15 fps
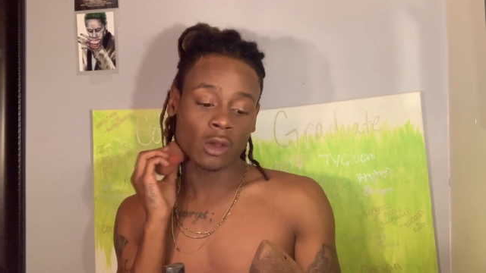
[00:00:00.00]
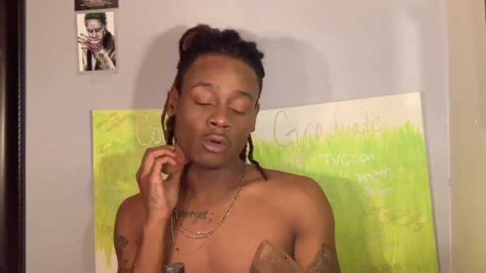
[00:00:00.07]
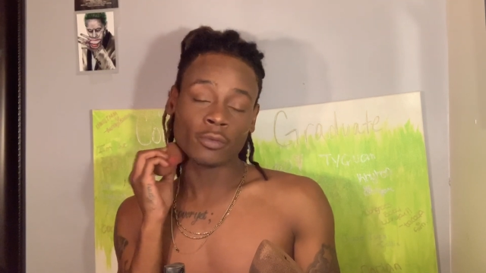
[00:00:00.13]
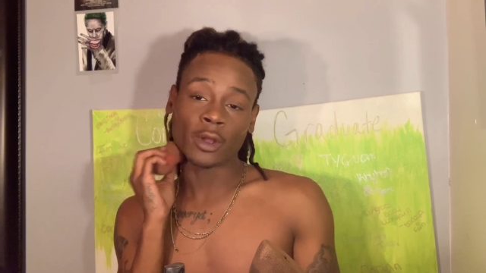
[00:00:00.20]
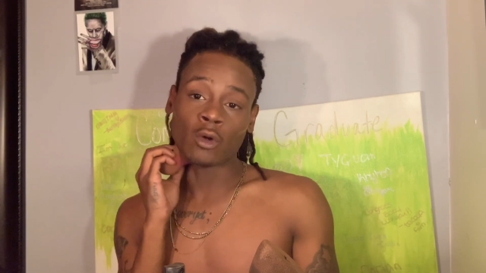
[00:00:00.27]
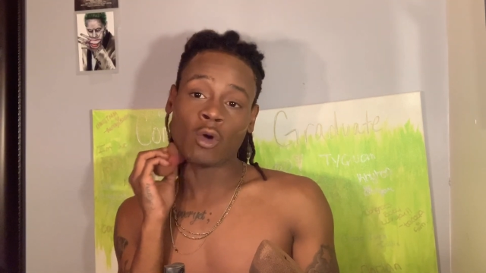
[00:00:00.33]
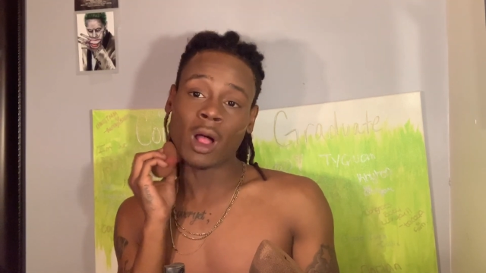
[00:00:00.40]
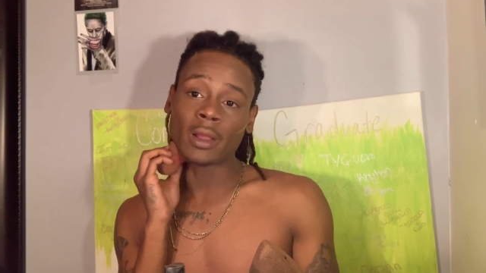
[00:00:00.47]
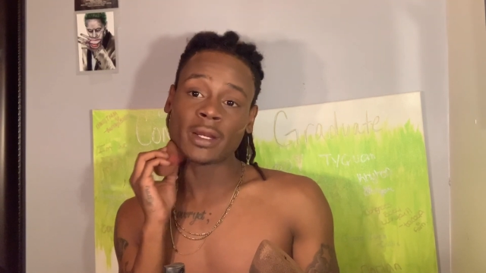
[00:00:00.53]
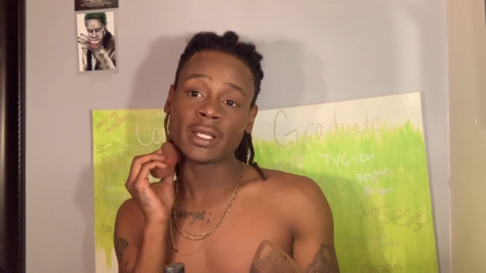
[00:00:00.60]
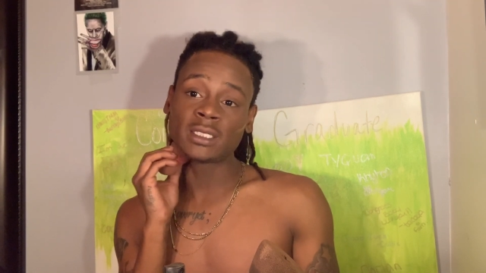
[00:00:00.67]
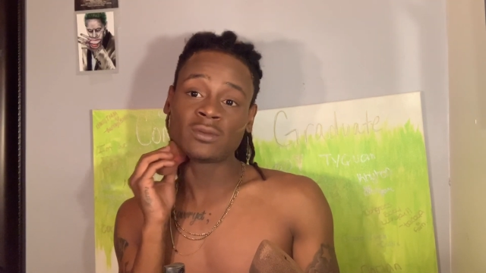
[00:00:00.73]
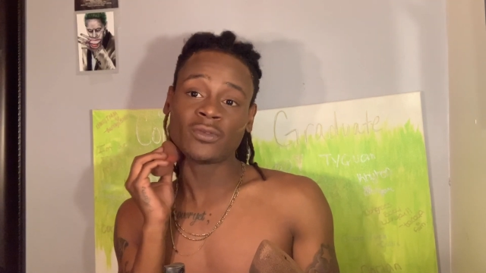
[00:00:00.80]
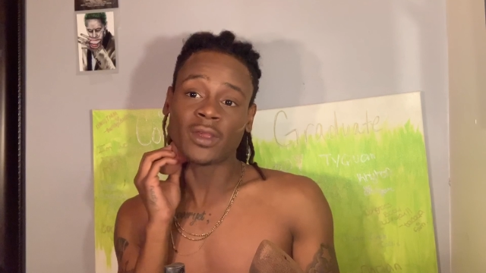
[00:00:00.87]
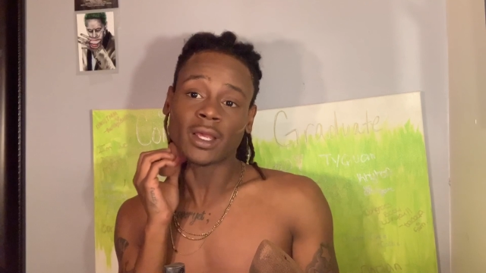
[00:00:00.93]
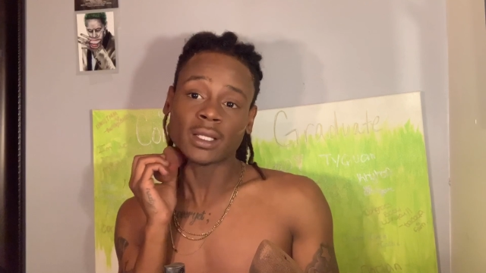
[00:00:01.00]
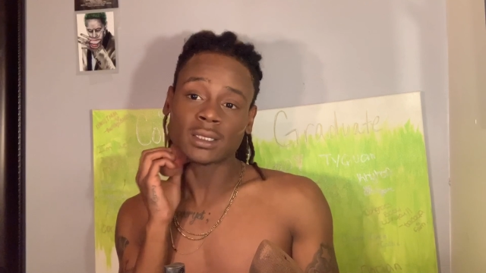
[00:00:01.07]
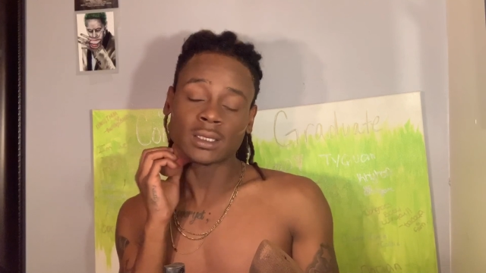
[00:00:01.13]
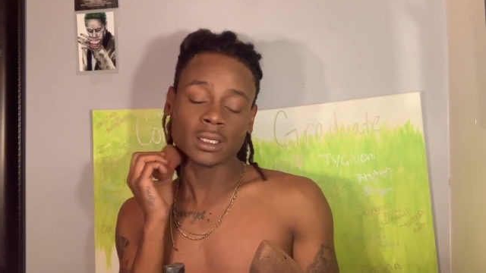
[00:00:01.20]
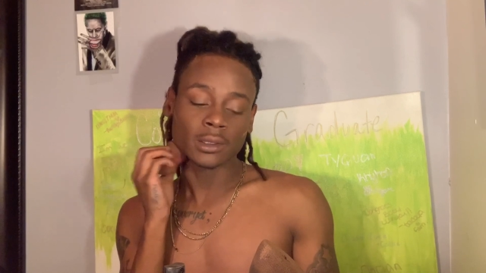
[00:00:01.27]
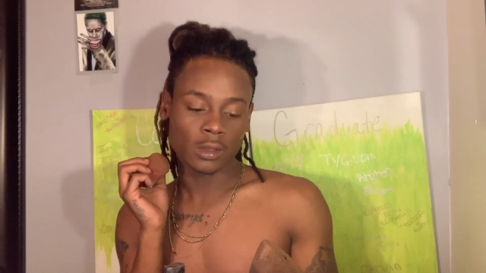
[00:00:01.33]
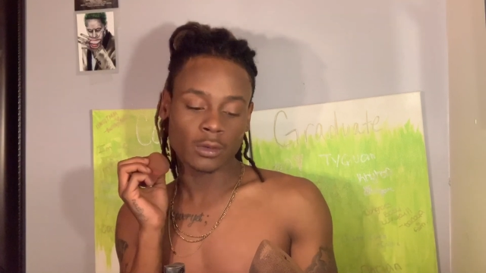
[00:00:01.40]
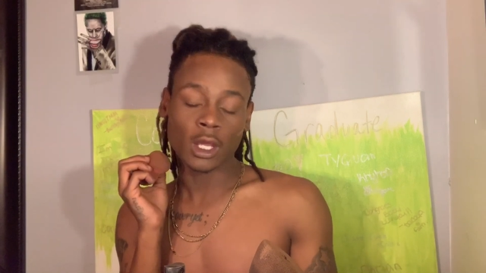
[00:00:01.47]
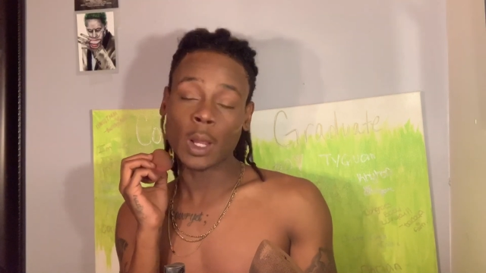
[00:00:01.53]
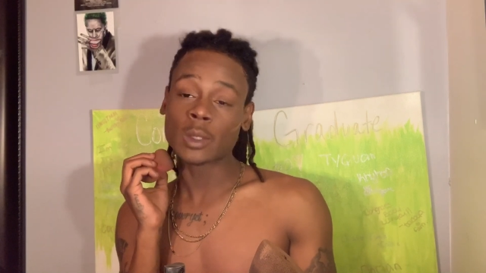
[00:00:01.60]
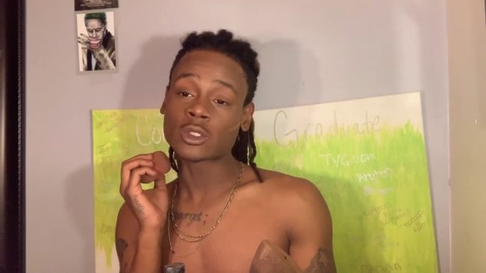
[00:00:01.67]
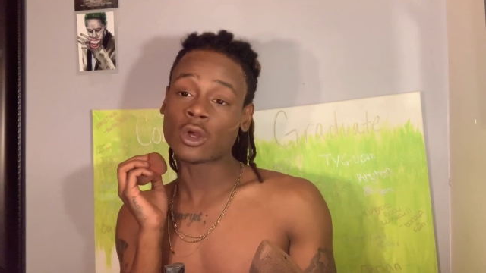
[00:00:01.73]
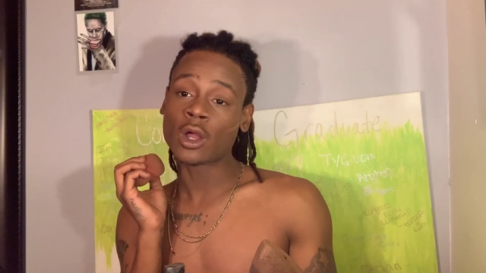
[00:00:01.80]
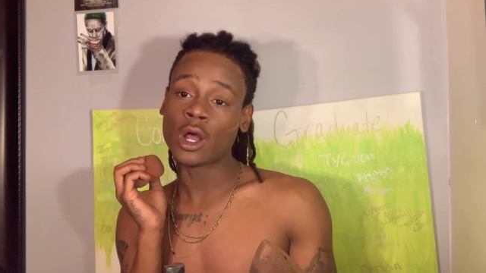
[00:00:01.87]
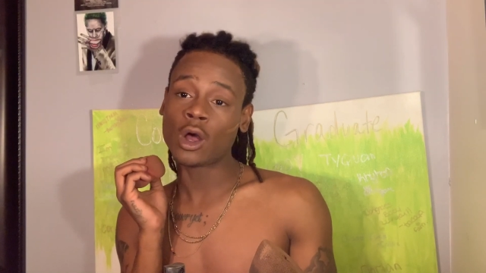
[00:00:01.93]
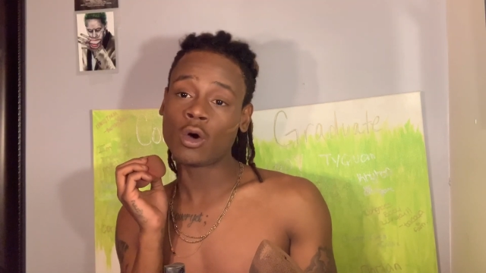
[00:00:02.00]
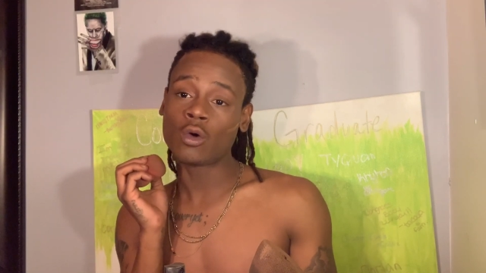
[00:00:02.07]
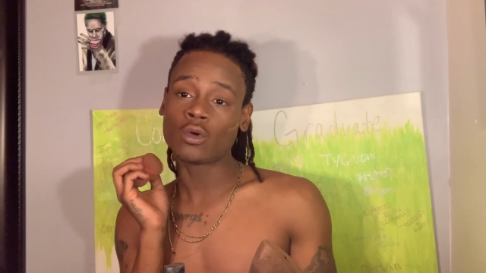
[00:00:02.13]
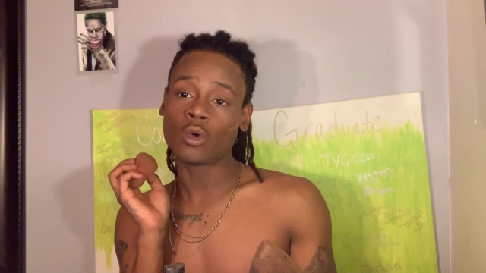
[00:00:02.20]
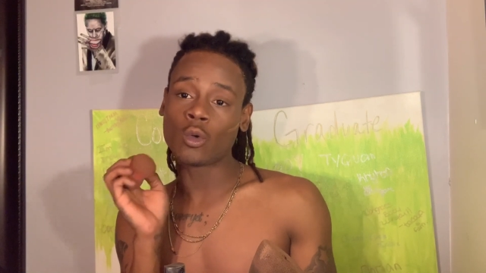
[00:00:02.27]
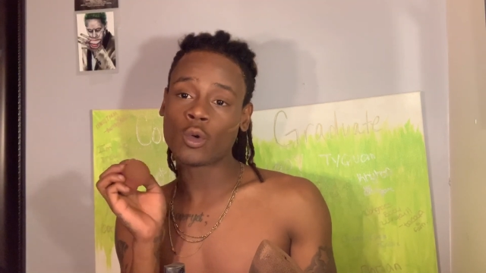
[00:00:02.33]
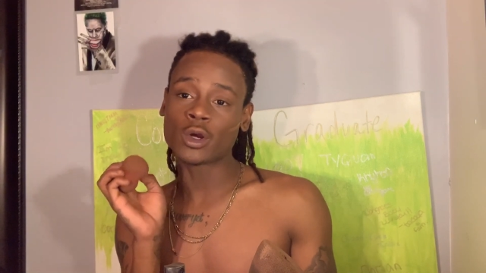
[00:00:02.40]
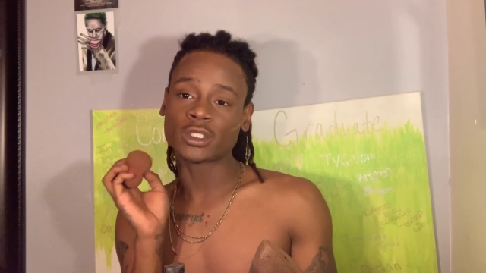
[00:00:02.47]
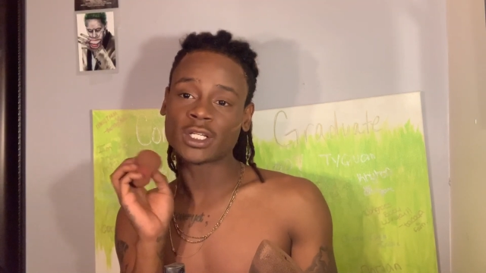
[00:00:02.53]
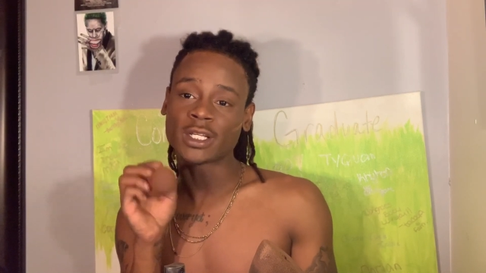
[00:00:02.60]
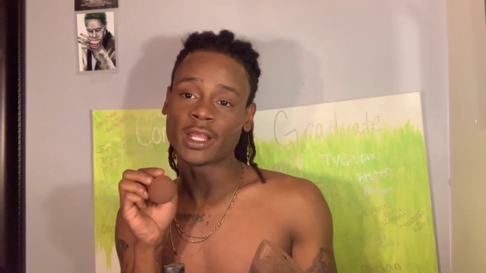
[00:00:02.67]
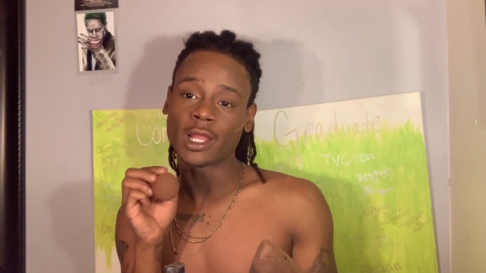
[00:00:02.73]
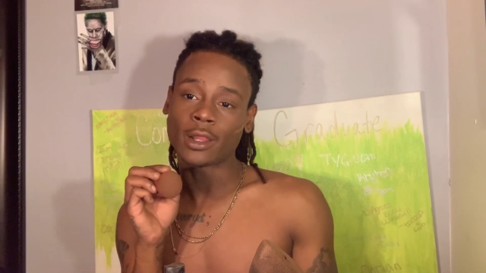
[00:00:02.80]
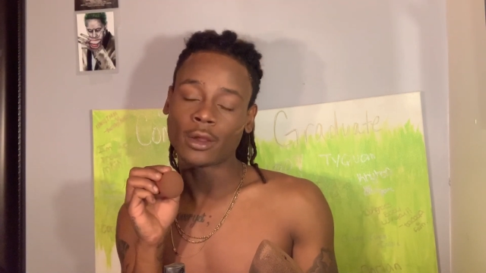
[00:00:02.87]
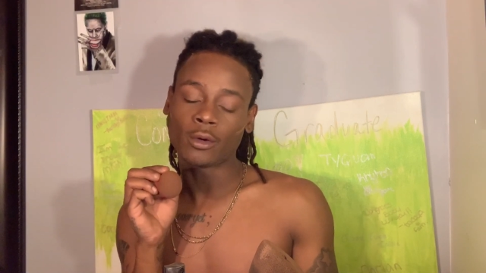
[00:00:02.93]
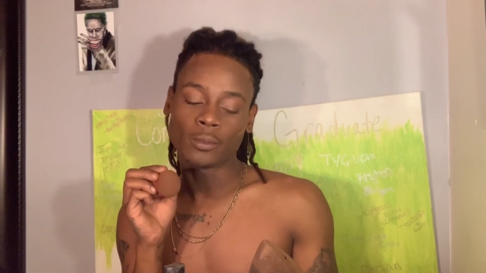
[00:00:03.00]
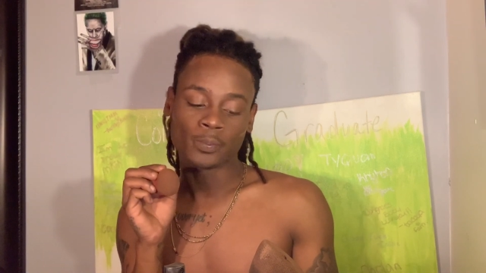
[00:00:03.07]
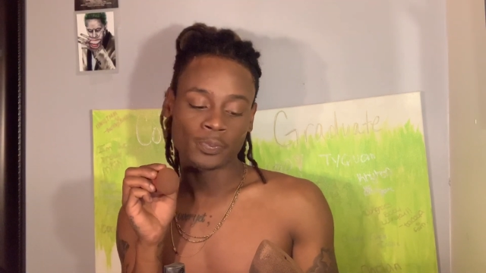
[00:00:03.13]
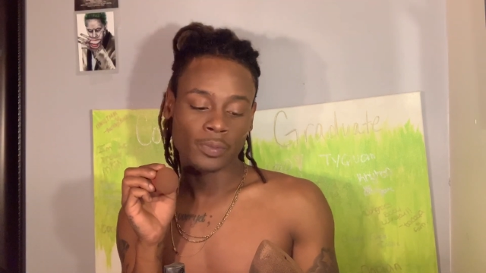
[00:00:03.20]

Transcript: Their quality is fixed. Their colors are gold, orange, and yellow.